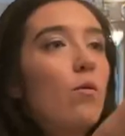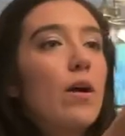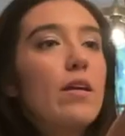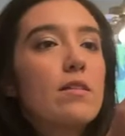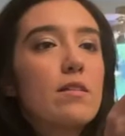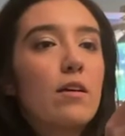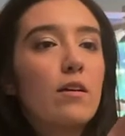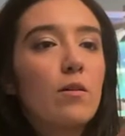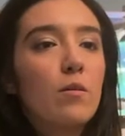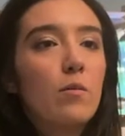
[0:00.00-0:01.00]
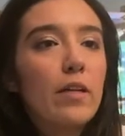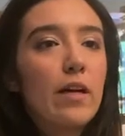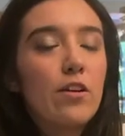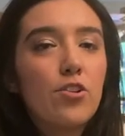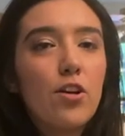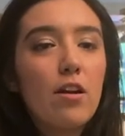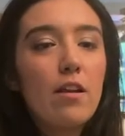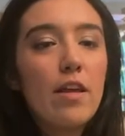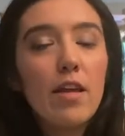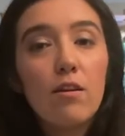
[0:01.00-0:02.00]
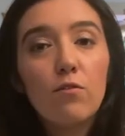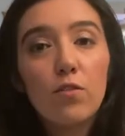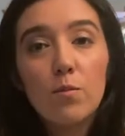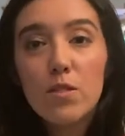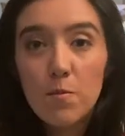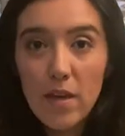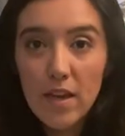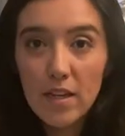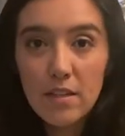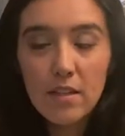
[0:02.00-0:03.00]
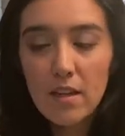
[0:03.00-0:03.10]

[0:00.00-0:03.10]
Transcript: a white, we got a Chardonnay from Spain.